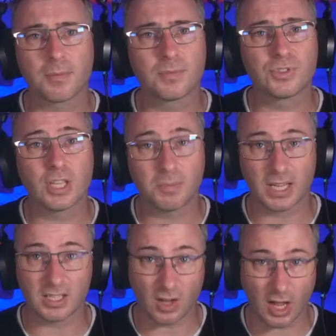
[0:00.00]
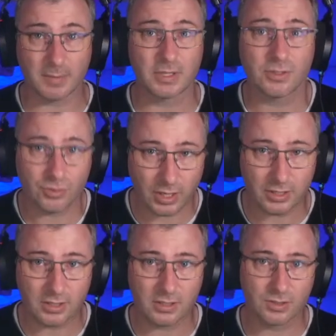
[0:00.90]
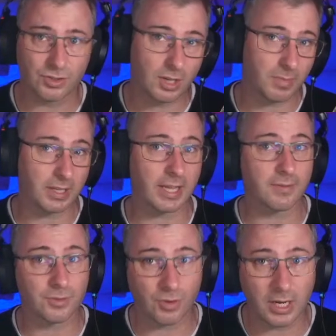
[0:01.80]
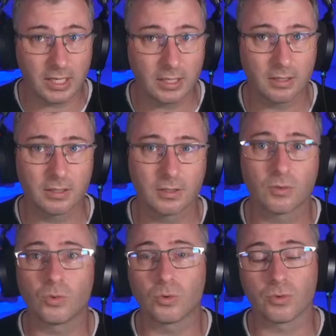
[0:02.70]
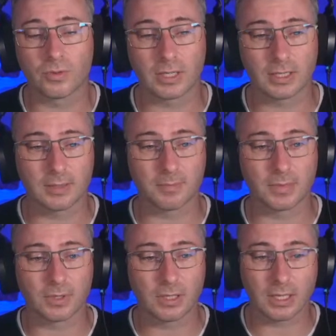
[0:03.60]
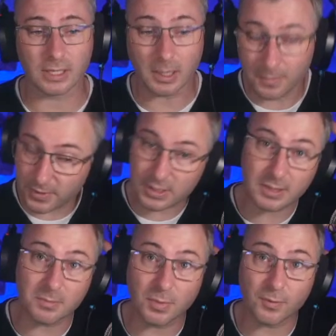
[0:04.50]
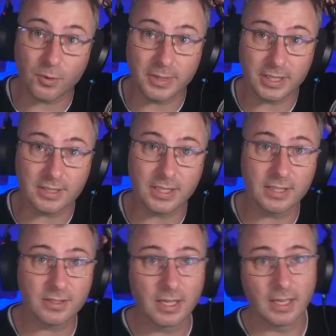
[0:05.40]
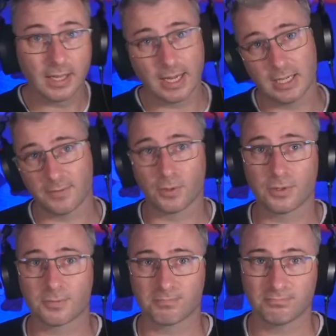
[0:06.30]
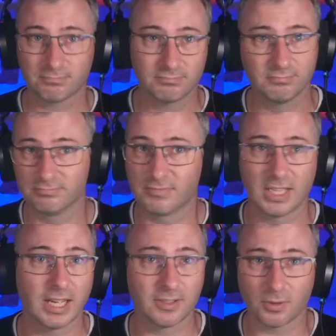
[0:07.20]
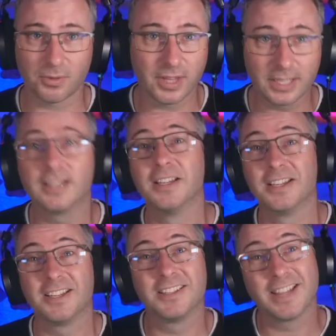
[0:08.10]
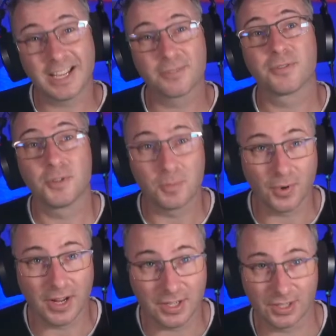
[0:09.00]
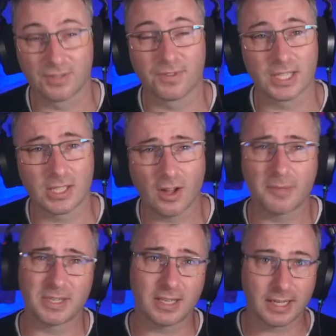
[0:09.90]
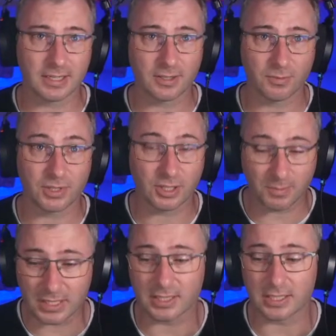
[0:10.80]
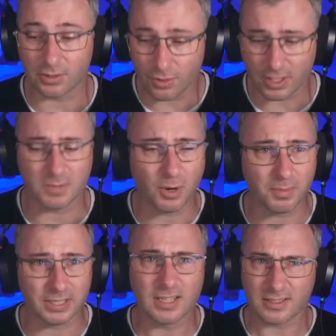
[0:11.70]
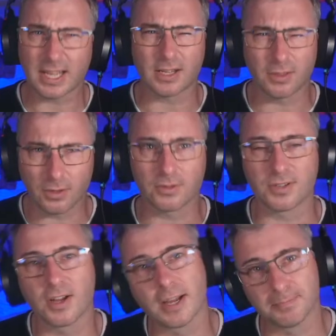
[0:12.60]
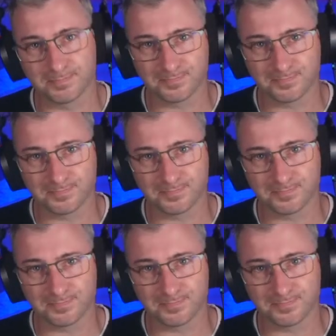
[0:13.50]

GP time constraints, GP lack of training or comfort in performing these things, and of course, the age-old thing, lack of remuneration for the time it takes, which admittedly to do these properly does take a long time,